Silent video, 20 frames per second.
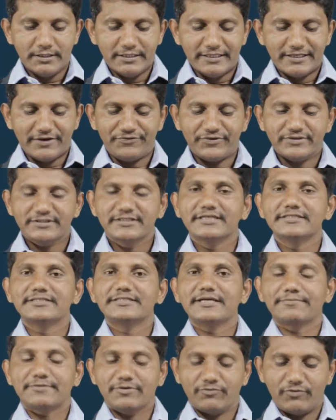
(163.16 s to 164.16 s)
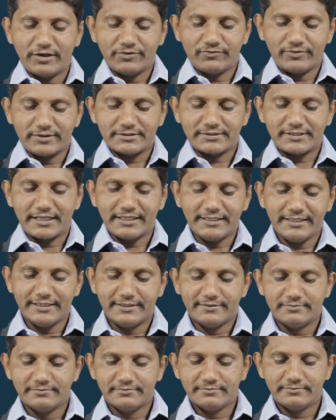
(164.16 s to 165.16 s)
Ephesians chapter 1 verse
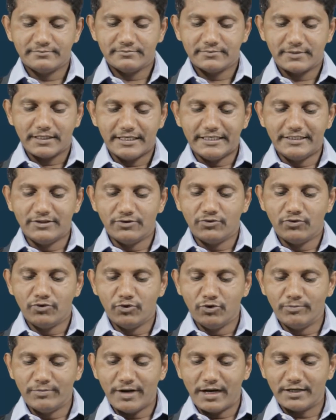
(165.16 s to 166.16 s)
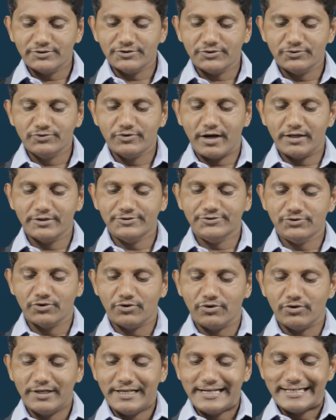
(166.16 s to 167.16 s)
13. In whom also you
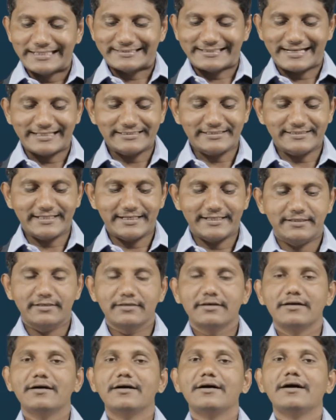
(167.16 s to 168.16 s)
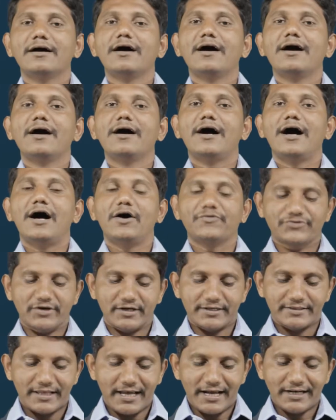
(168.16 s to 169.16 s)
also trusted.
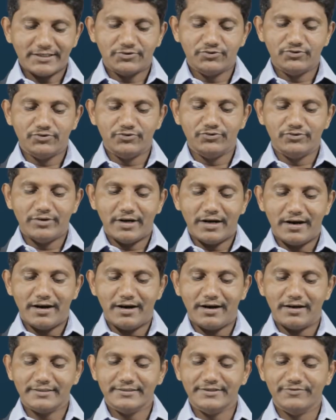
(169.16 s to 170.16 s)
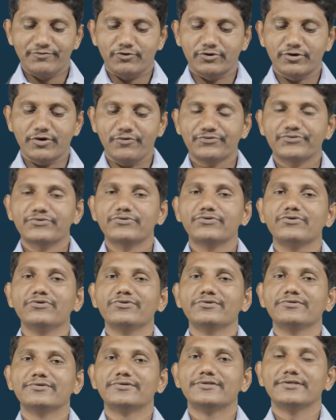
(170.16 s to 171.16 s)
After that you heard the word of
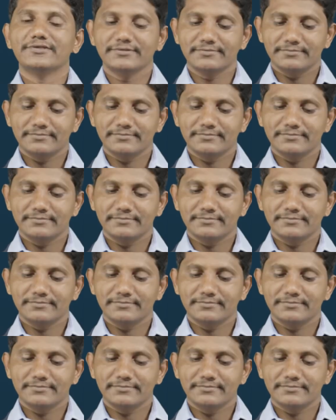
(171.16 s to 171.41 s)
truth,